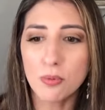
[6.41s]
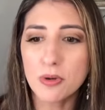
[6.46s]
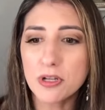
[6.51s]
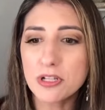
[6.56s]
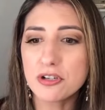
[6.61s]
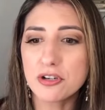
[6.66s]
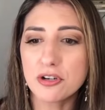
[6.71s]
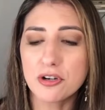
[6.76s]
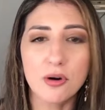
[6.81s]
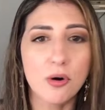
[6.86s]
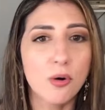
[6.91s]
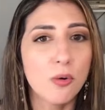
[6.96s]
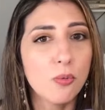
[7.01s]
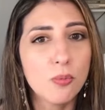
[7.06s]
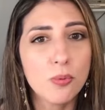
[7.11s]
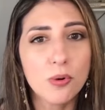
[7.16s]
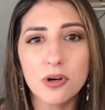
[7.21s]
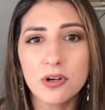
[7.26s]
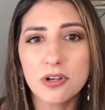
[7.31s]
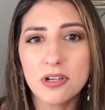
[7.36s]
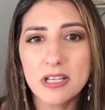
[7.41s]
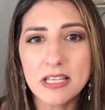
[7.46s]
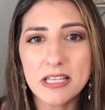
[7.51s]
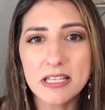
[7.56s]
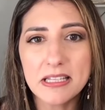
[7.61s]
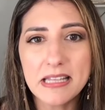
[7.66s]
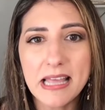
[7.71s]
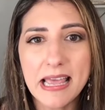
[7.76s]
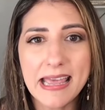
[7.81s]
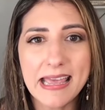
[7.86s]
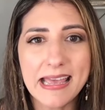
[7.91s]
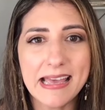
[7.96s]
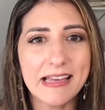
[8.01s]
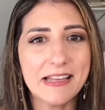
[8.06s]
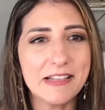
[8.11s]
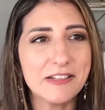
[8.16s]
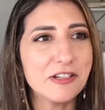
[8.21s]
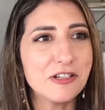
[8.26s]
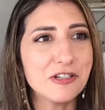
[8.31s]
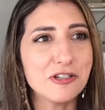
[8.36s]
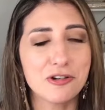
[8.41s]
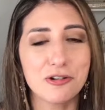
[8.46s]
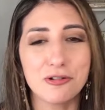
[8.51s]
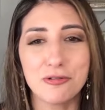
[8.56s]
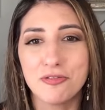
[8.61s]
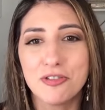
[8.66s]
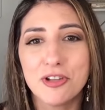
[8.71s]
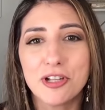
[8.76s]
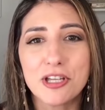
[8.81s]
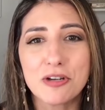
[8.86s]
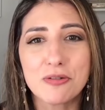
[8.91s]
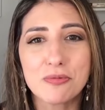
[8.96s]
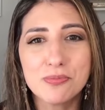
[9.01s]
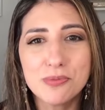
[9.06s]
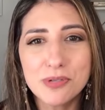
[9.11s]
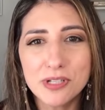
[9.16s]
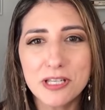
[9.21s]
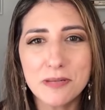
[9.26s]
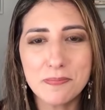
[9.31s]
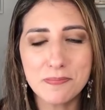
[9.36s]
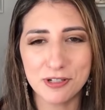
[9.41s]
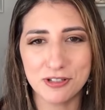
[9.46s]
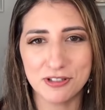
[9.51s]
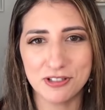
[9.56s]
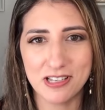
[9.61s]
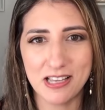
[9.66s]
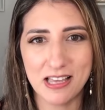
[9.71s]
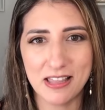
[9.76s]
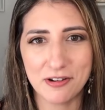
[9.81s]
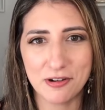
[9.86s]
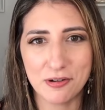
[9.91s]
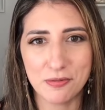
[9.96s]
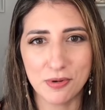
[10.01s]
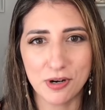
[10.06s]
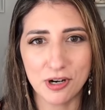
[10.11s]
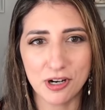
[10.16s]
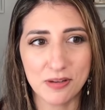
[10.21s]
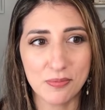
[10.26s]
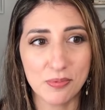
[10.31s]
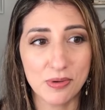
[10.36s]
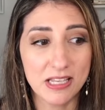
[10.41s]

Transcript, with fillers: when you're working and you're feeling really put together in work,